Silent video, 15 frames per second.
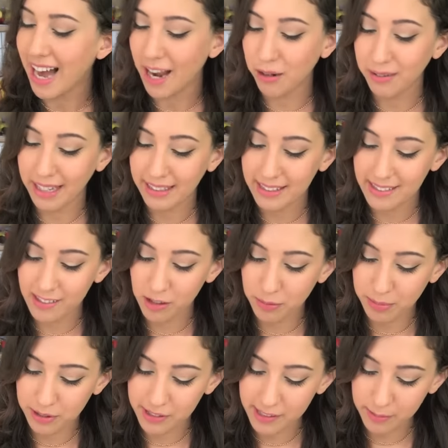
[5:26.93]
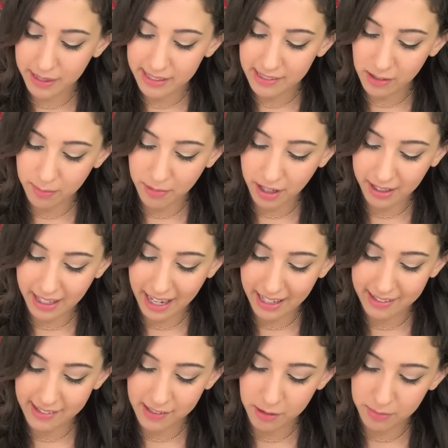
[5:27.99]
I don't like it super sweet, so I'm not gonna
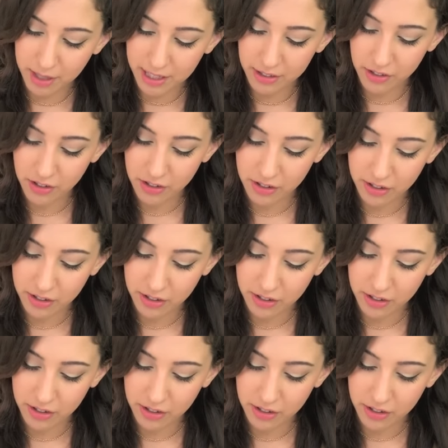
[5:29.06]
add too much.